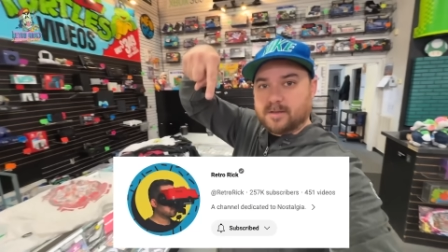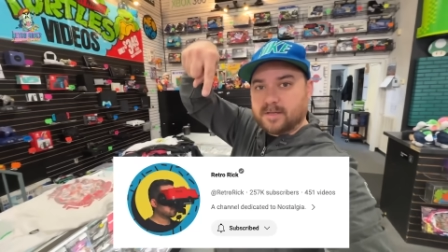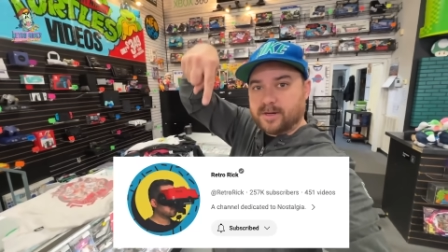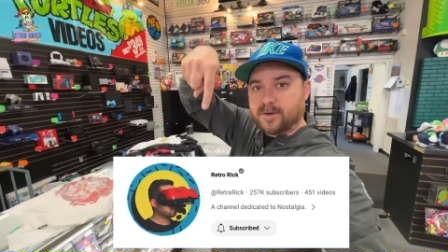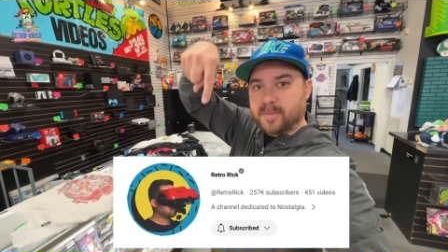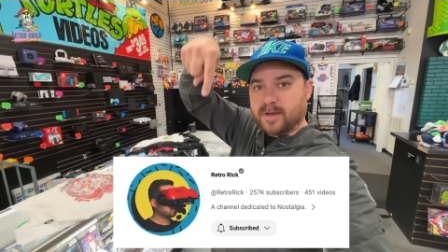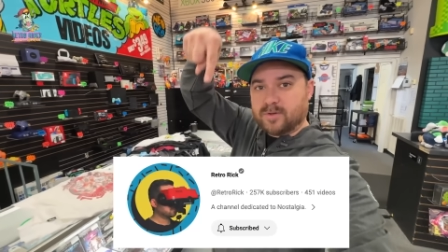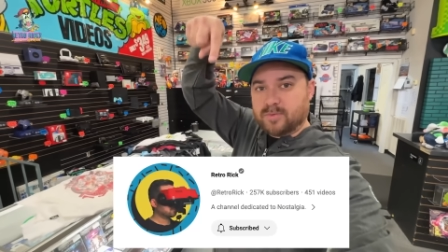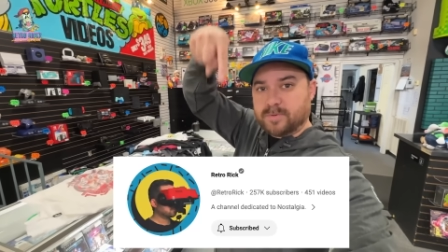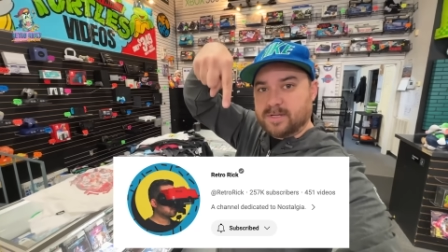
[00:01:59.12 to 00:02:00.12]
Editor
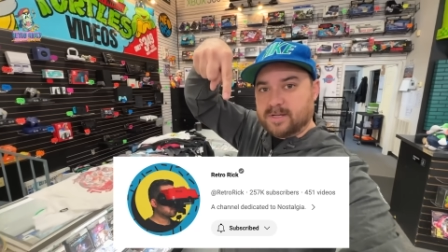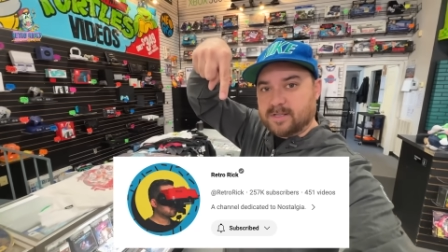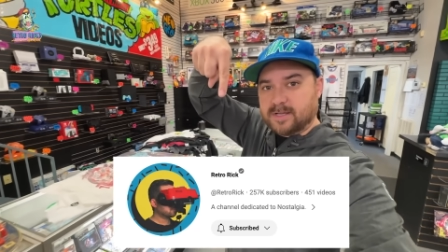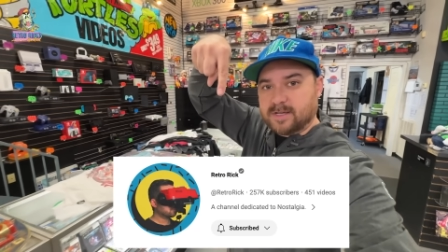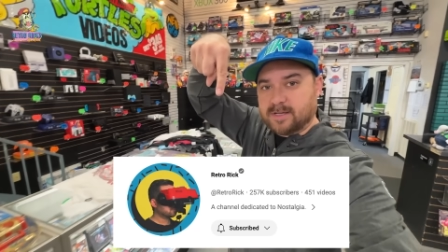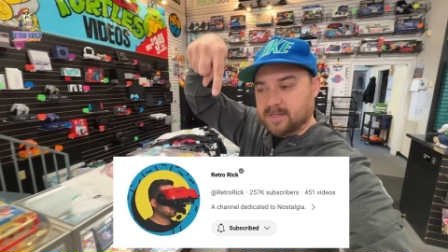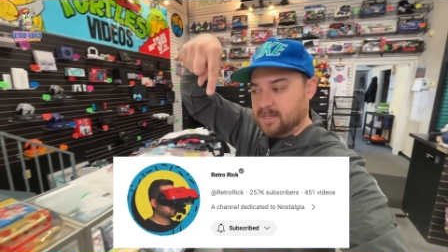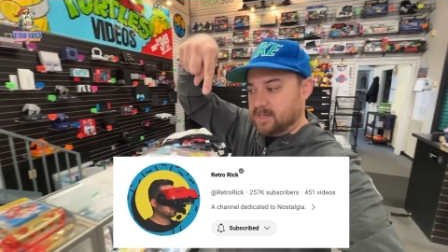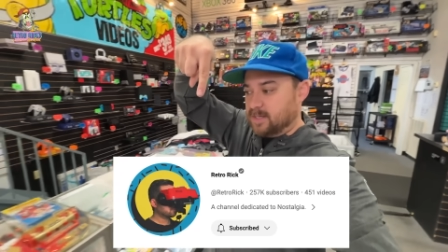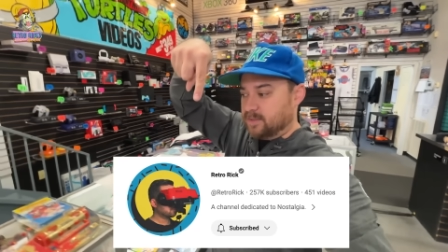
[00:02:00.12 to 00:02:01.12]
Michael will put uh,
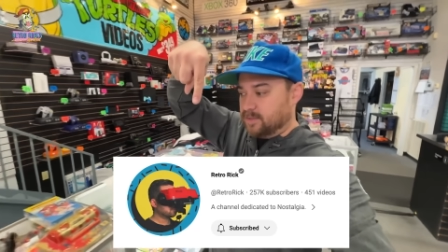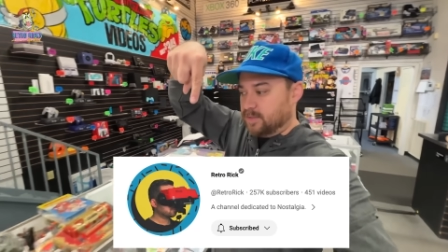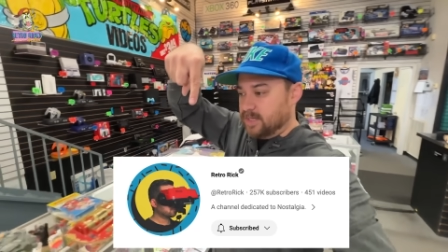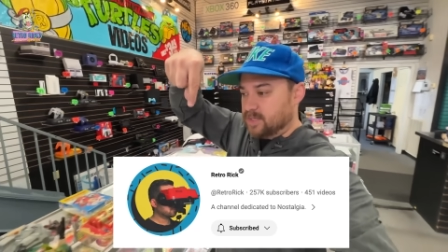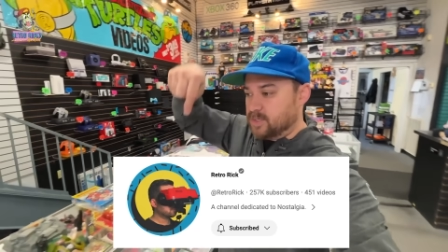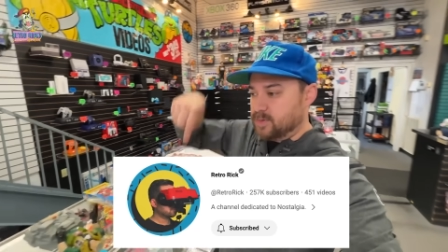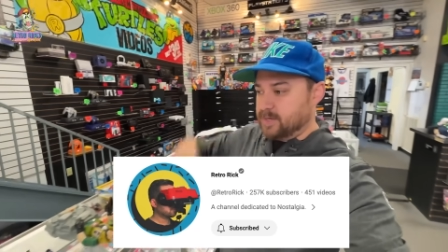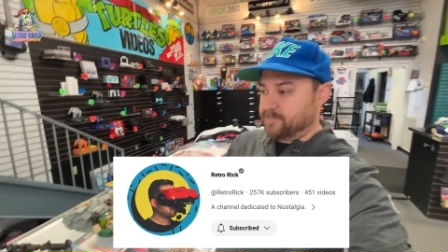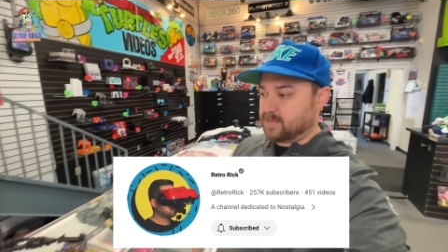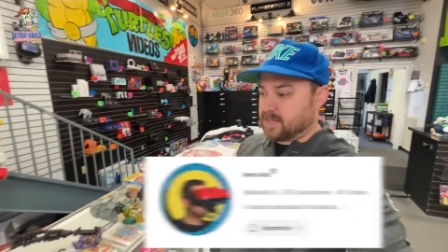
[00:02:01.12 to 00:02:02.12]
a little link to
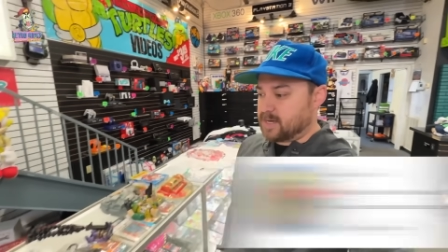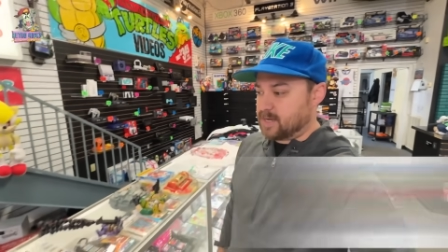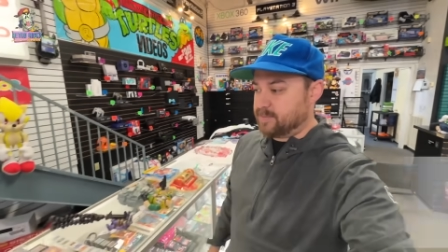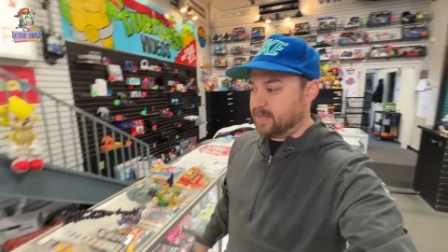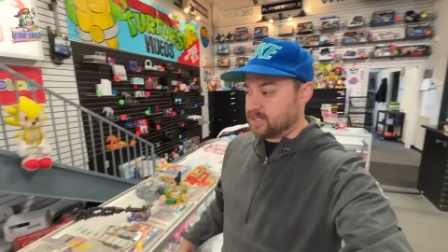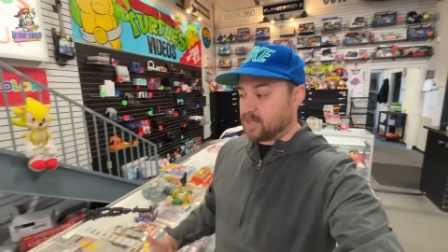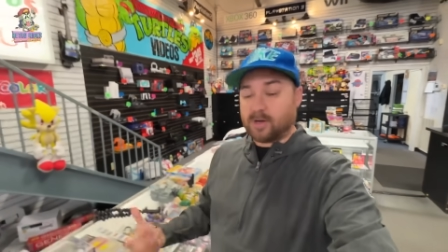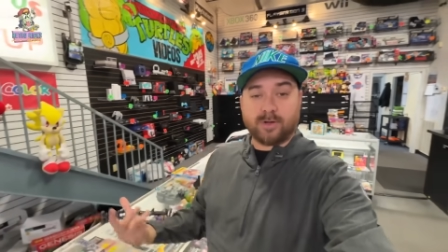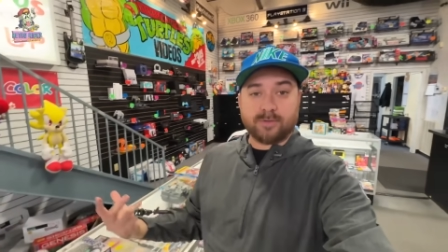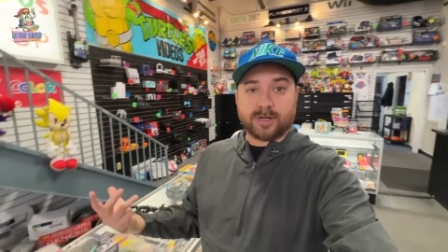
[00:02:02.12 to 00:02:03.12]
it. Um, it's
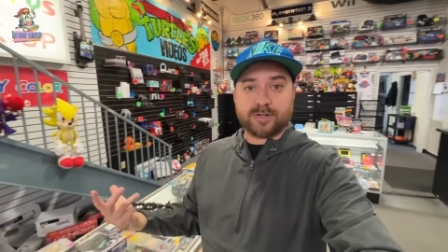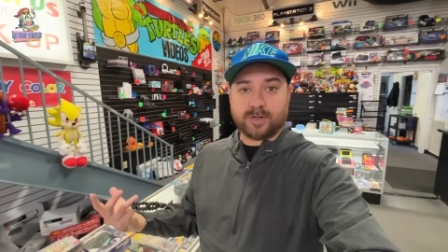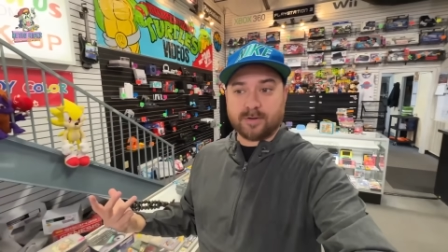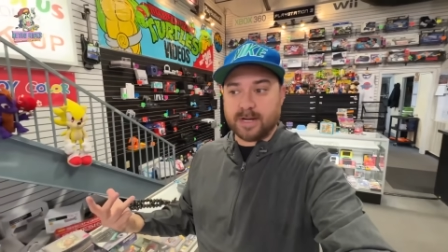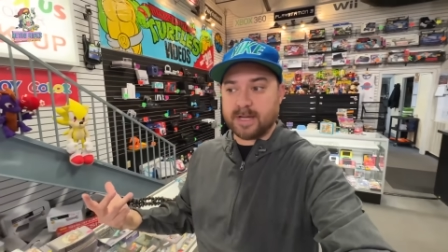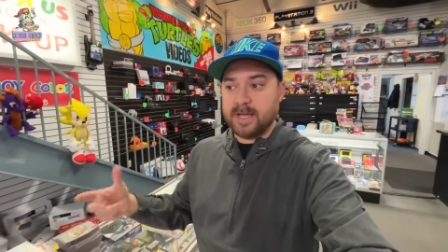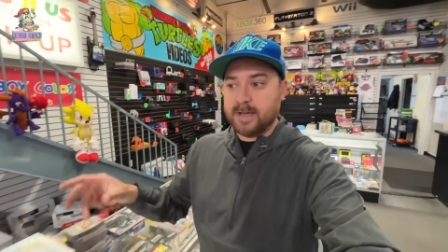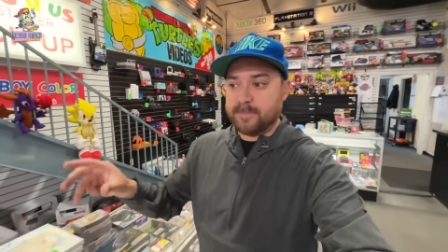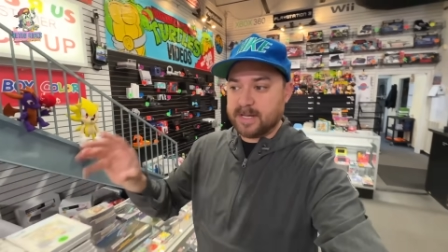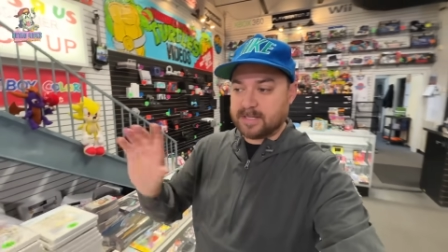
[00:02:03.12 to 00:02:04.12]
called Retro Rick.
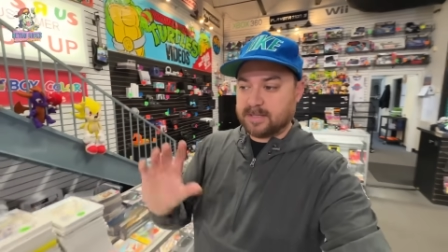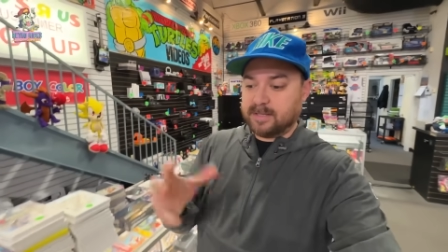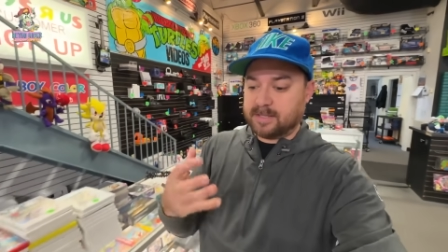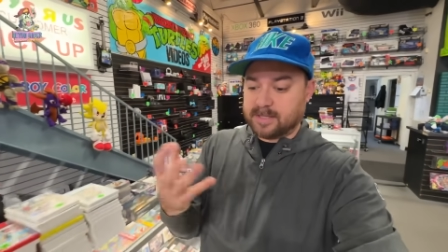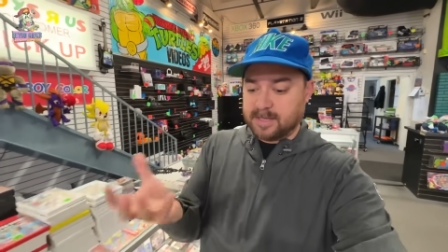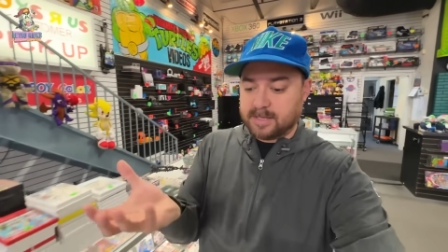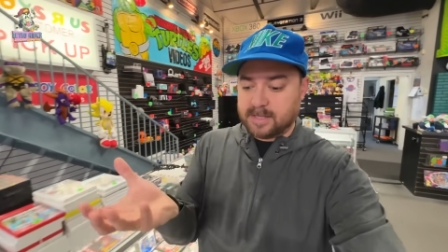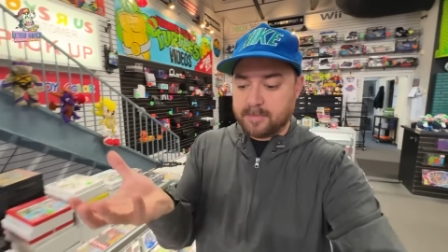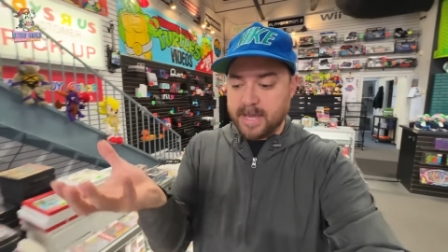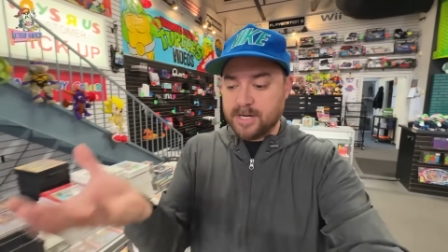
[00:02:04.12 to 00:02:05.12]
Basically, think
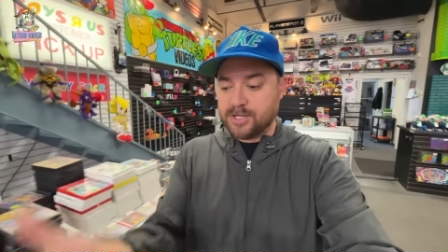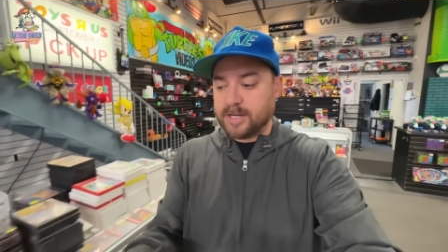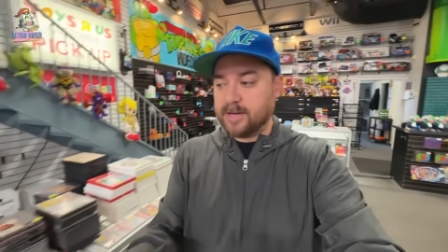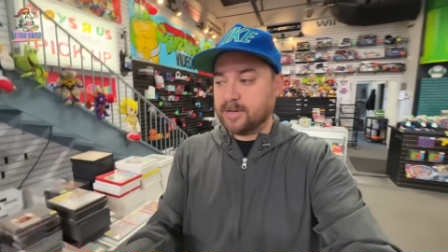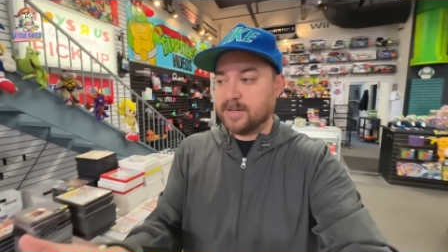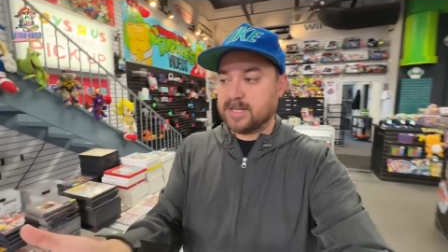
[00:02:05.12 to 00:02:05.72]
the main channel is